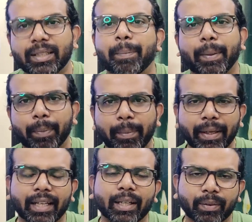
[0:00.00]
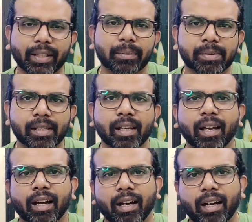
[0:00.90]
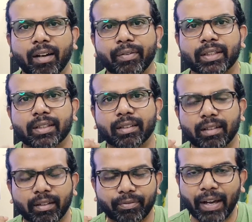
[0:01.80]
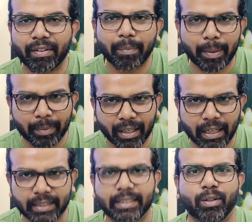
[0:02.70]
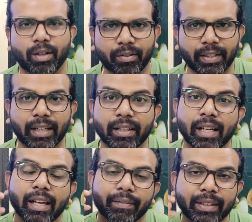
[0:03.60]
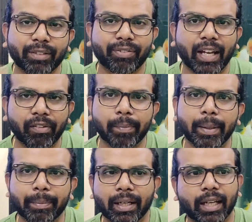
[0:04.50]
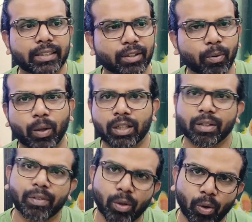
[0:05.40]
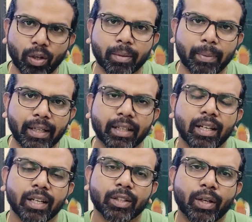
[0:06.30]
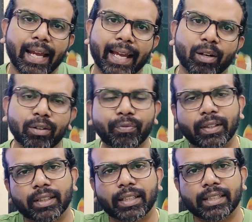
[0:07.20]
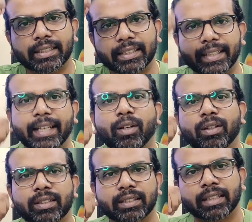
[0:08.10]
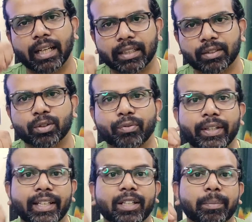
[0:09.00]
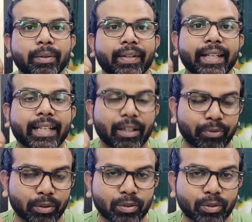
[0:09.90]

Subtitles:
Some people make aquariums with 5 mm glass and all of that. With a 5 mm glass, your water will hold, but your Hangon filter is sitting on this glass, so we need to be very careful.